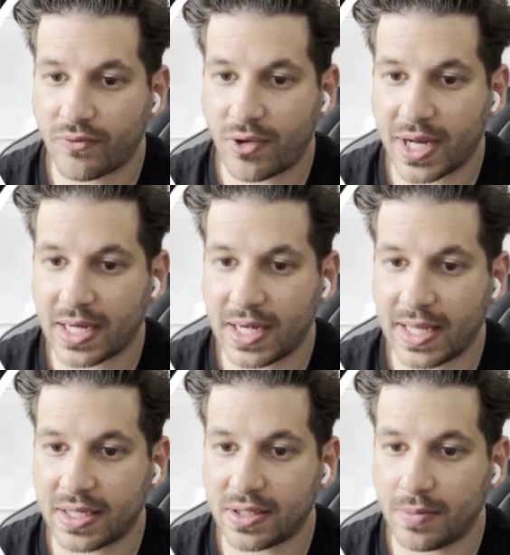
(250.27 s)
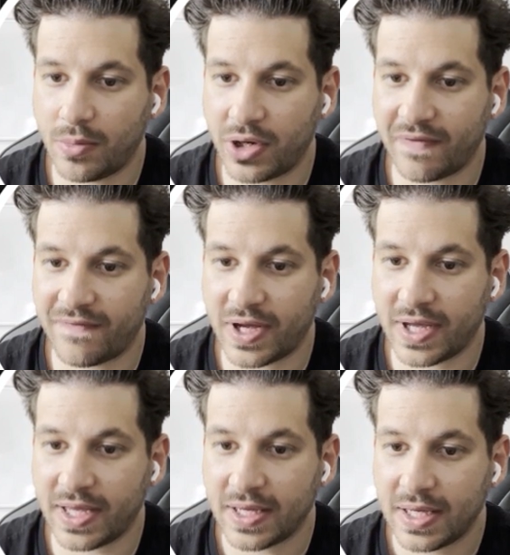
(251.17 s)
Right click,
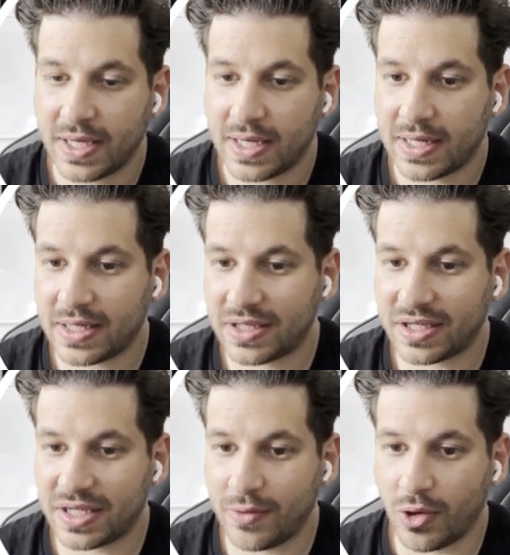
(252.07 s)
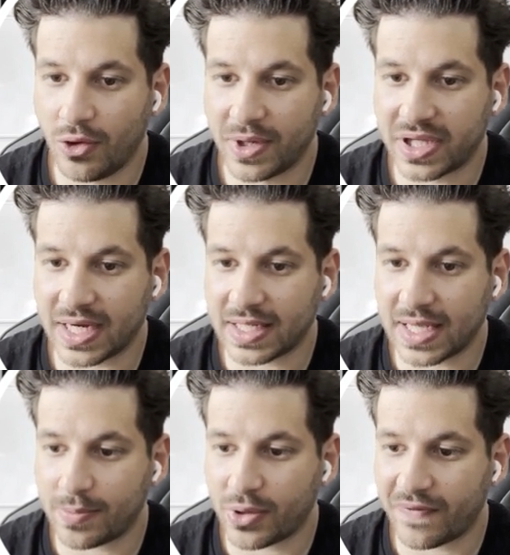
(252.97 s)
modify, and as you can see, we're almost at the
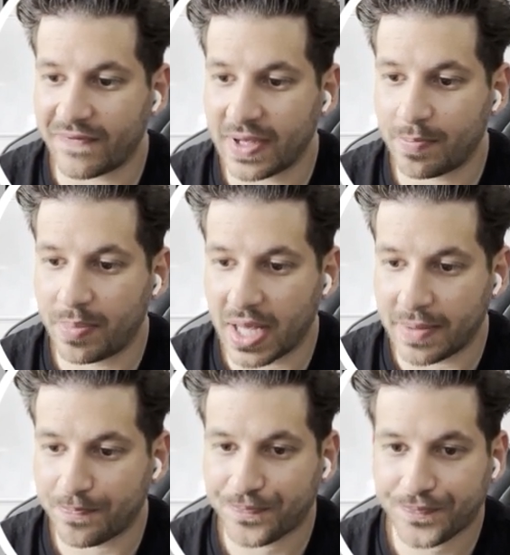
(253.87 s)
take profit. But